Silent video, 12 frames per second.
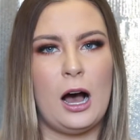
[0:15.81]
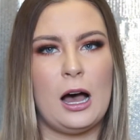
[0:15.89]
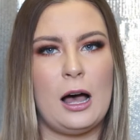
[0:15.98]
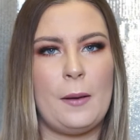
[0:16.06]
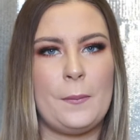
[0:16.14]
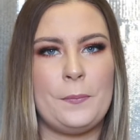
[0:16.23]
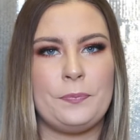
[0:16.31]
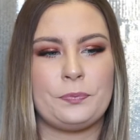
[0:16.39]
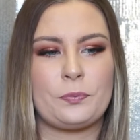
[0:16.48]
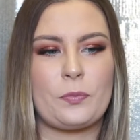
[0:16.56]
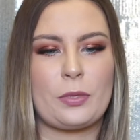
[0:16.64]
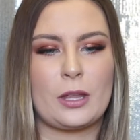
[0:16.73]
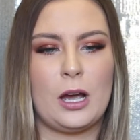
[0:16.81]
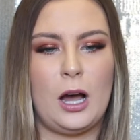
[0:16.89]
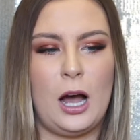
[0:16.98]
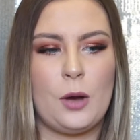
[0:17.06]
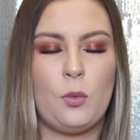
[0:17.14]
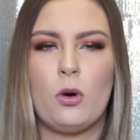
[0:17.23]

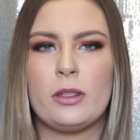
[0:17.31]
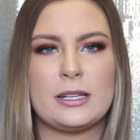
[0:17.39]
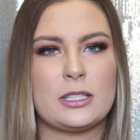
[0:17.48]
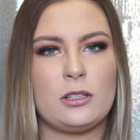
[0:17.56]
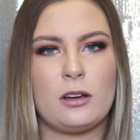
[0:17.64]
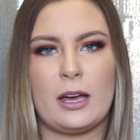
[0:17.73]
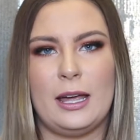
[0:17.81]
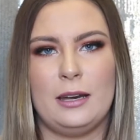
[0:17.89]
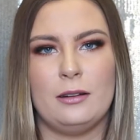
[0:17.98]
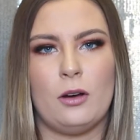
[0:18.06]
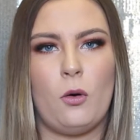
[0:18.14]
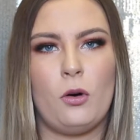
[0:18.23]
I wore this look and